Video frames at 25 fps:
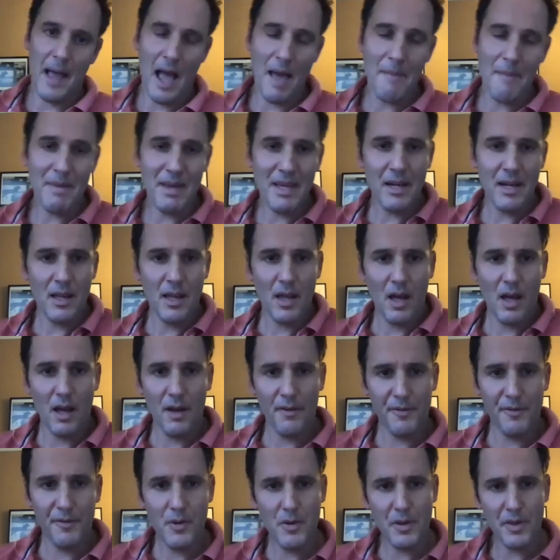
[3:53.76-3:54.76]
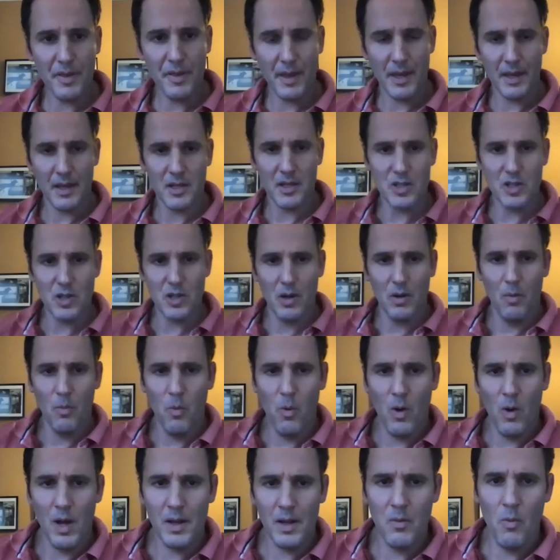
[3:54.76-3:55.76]
I mean, a few things.
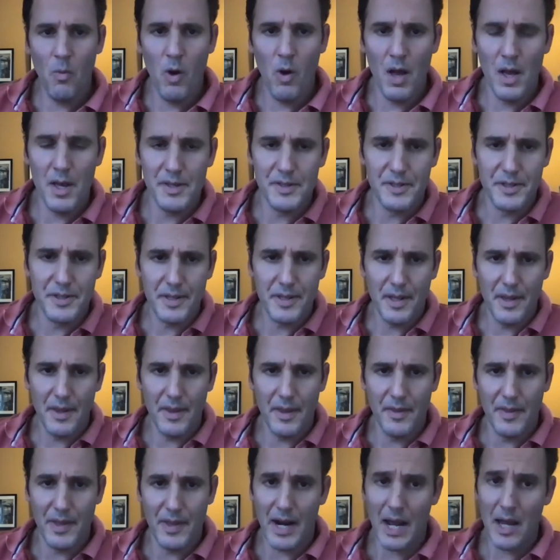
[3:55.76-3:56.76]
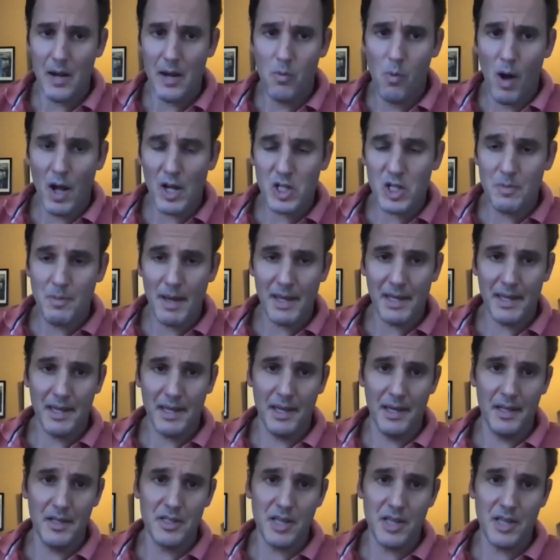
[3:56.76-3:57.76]
One was that I had watched my
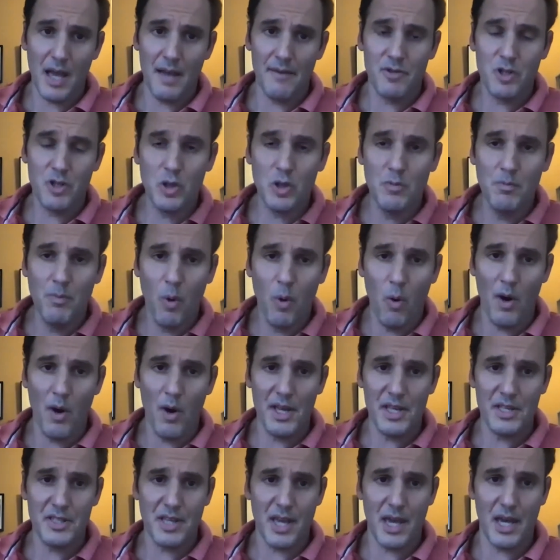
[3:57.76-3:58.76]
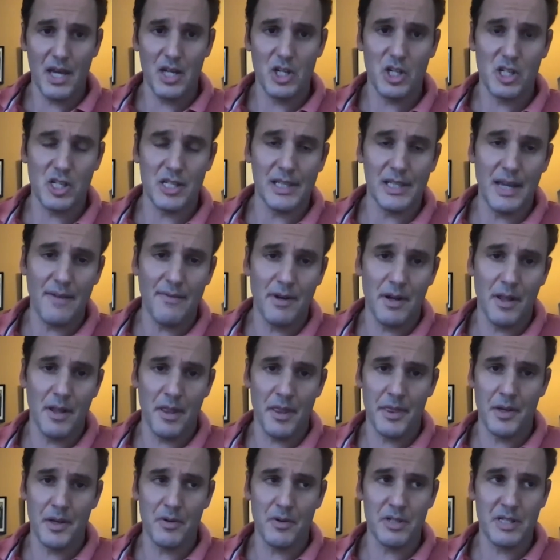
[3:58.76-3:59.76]
kids, I have two boys, ages 11 and
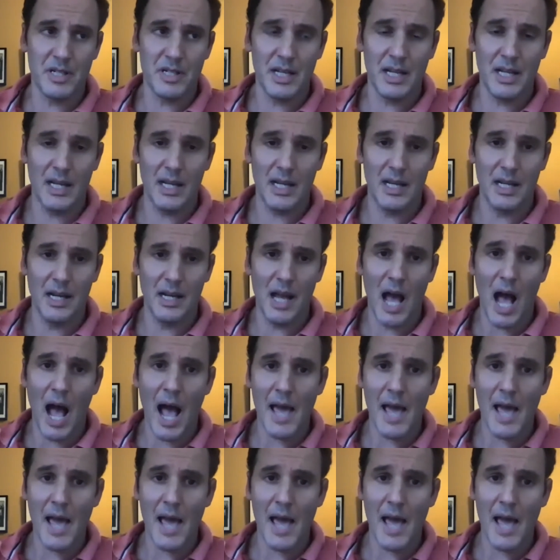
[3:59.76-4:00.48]
13. I